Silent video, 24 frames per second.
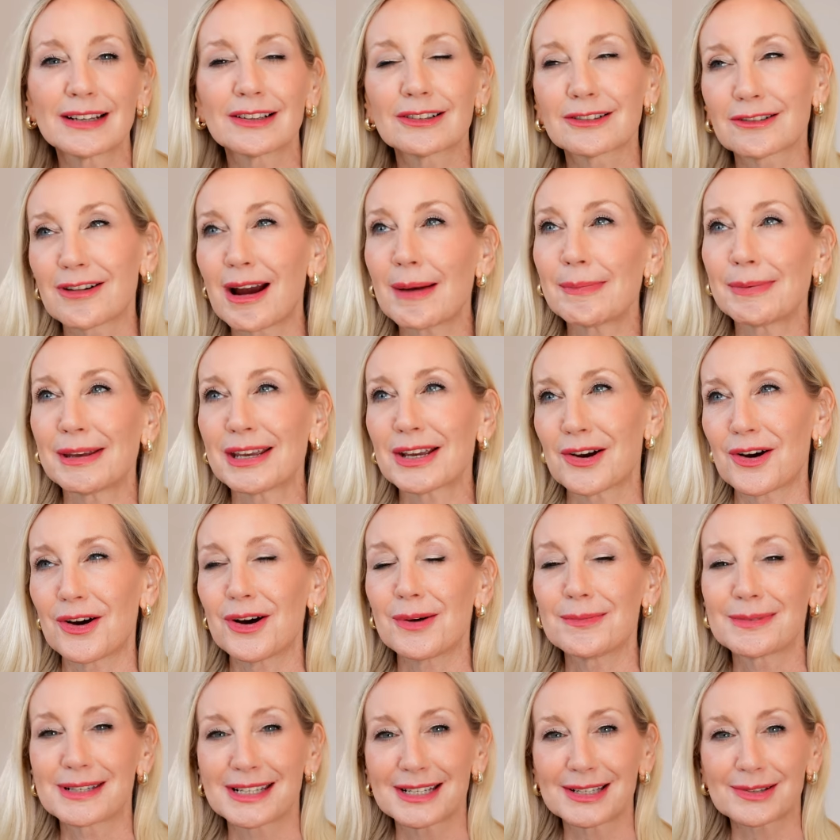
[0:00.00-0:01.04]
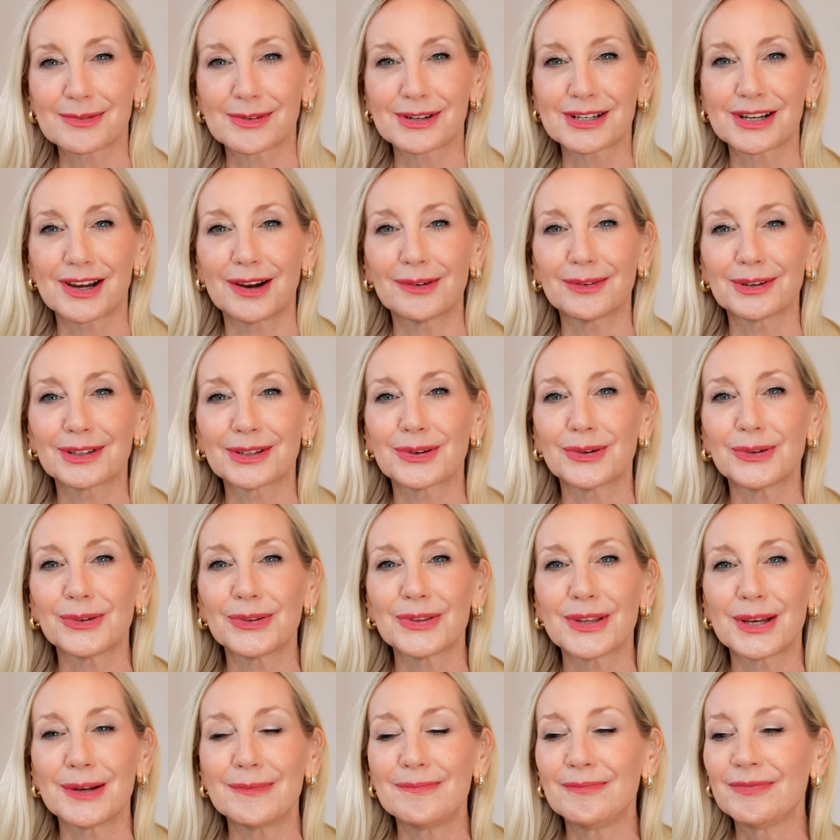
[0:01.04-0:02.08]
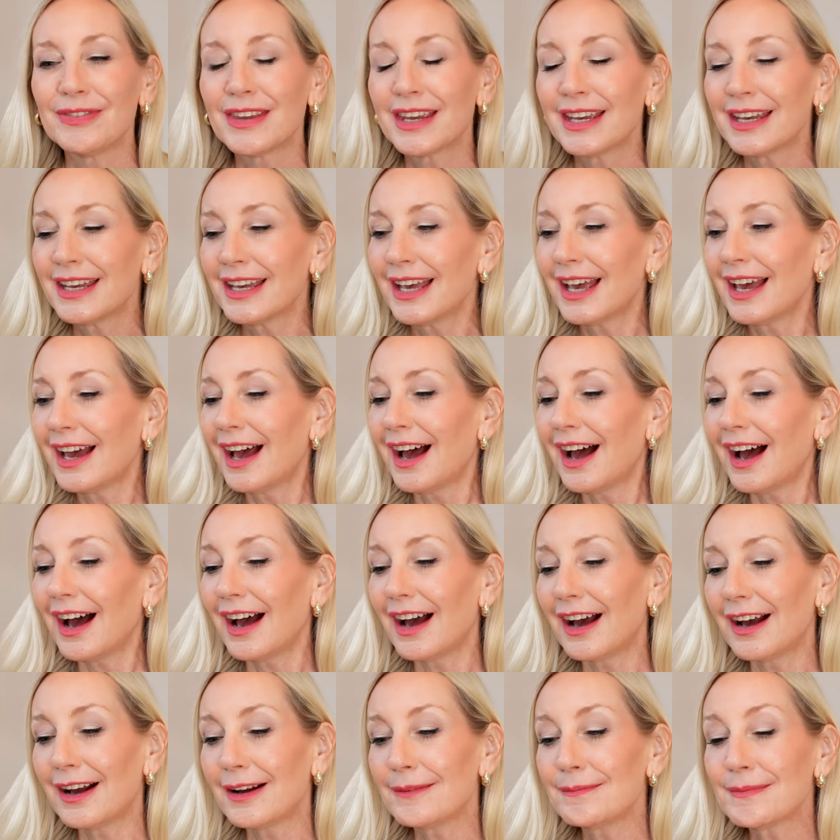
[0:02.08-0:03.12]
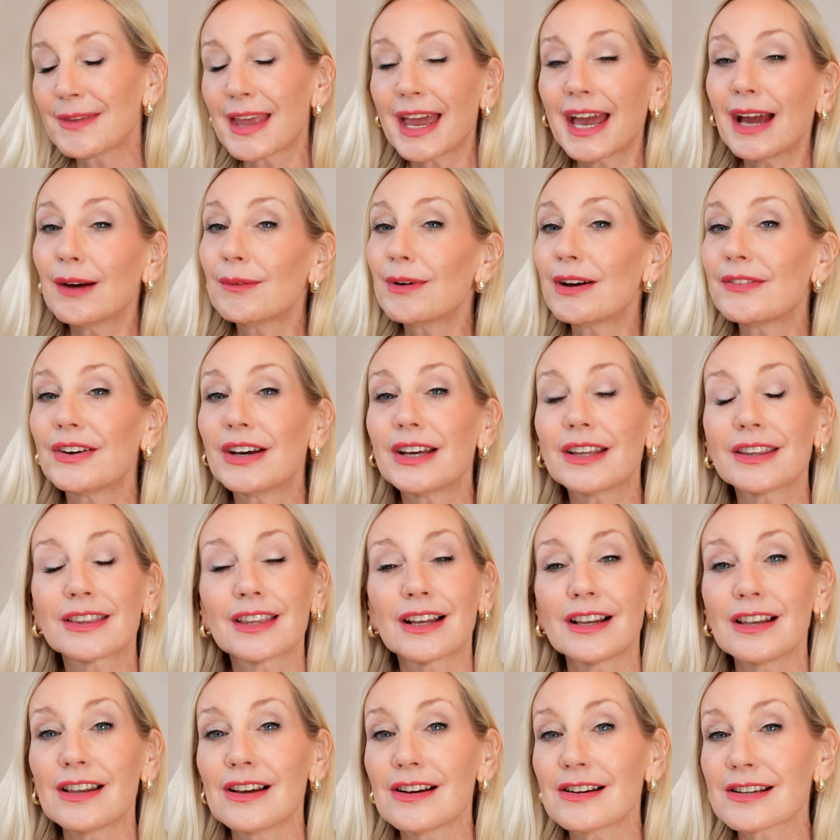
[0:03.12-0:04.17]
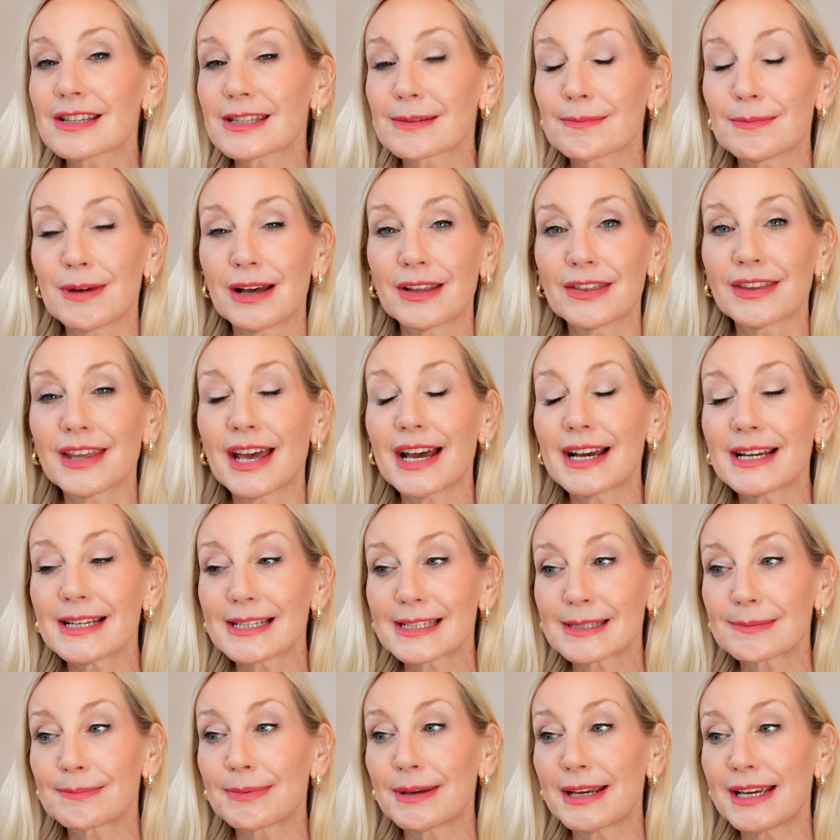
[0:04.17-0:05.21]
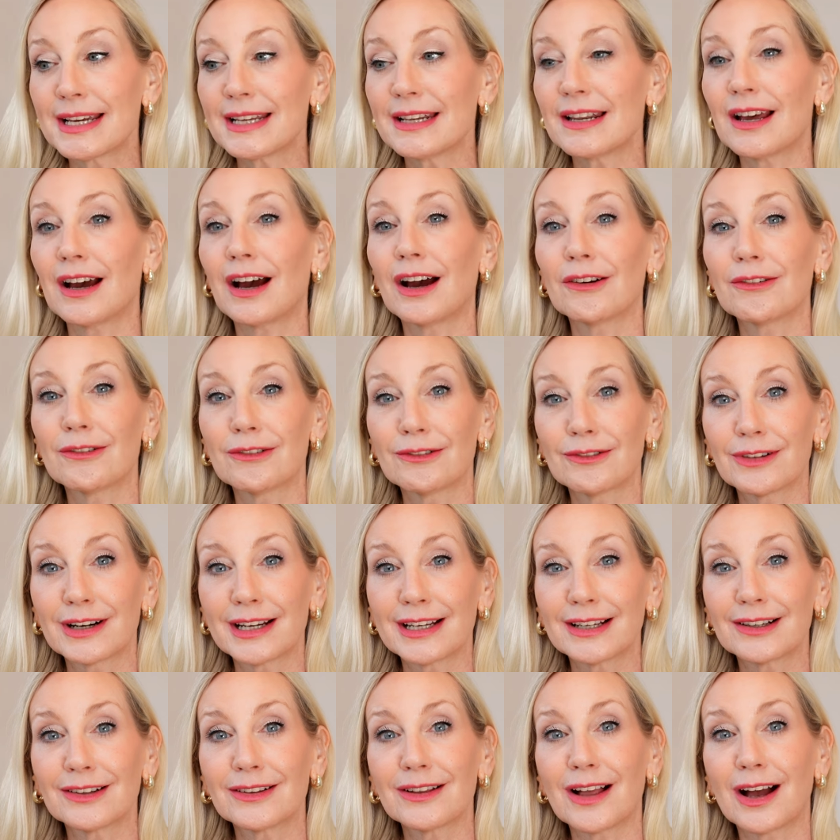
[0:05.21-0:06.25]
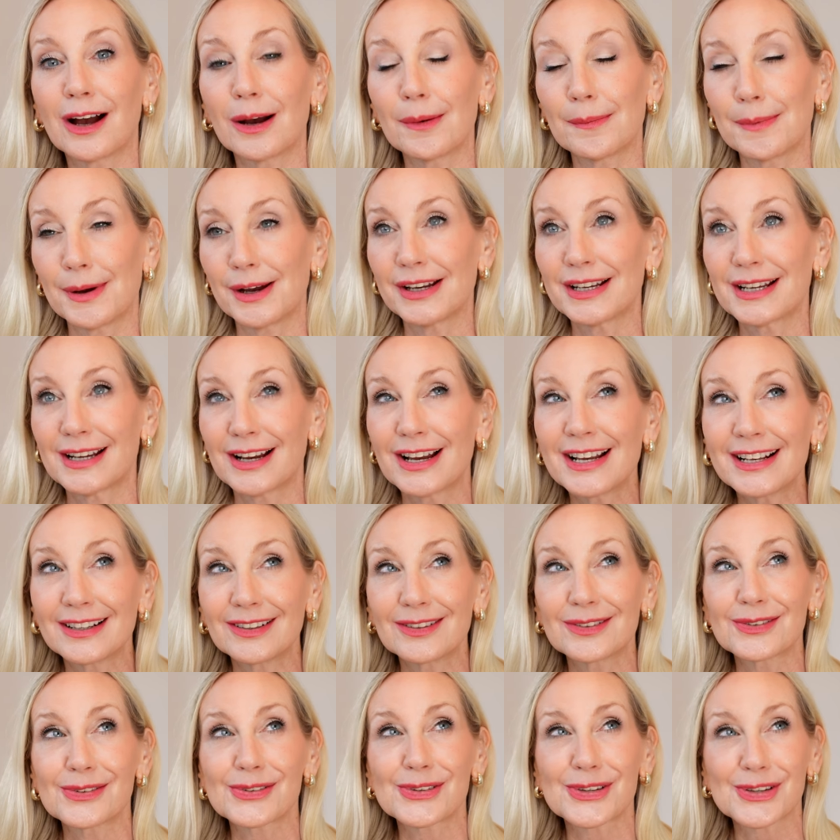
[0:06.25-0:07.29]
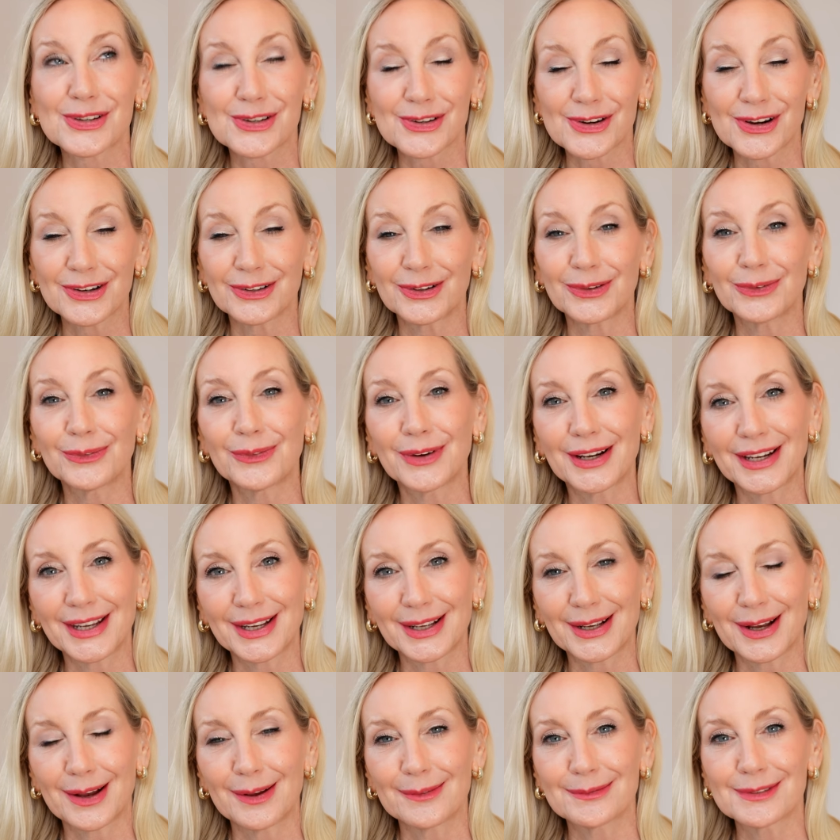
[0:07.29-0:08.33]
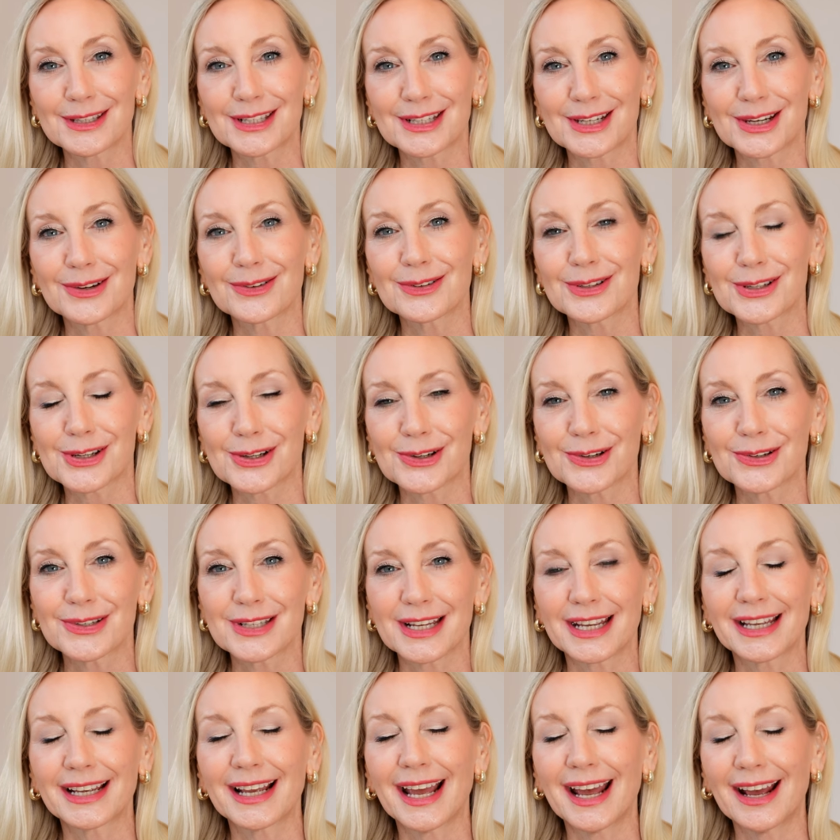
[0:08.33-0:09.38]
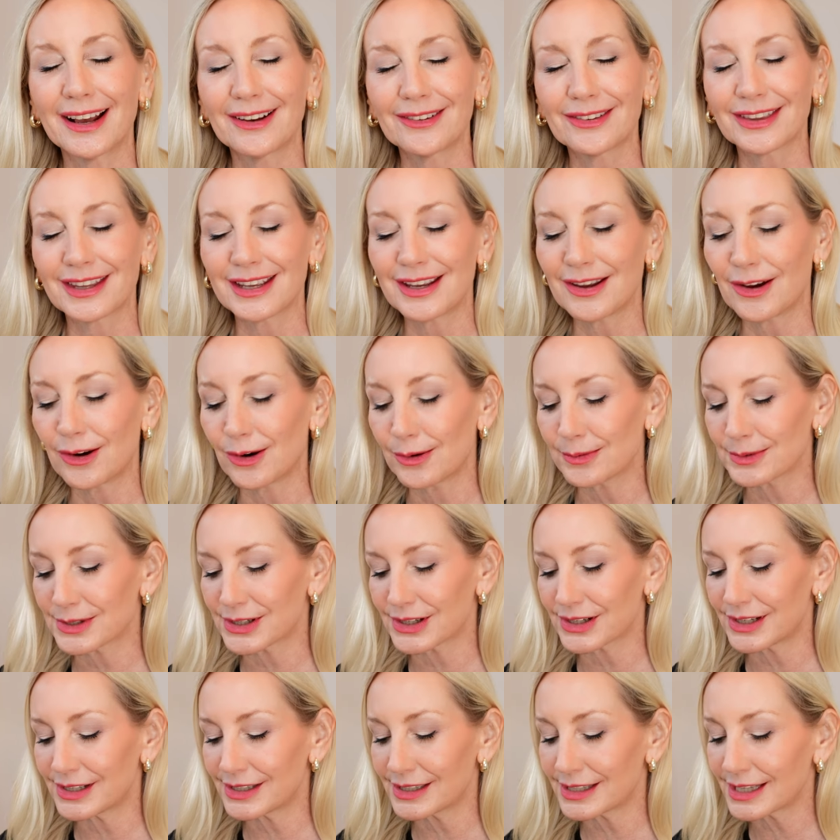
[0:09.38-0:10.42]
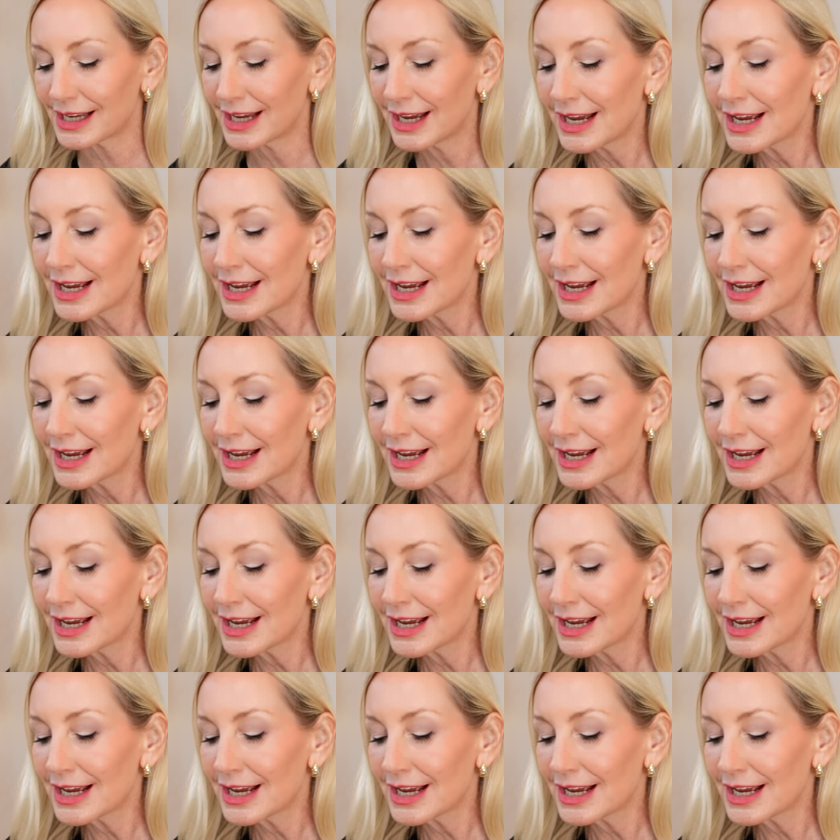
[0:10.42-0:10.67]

crappy carbs is what I would call them. However, the last month has been a real uphill struggle when it comes to choosing healthy options.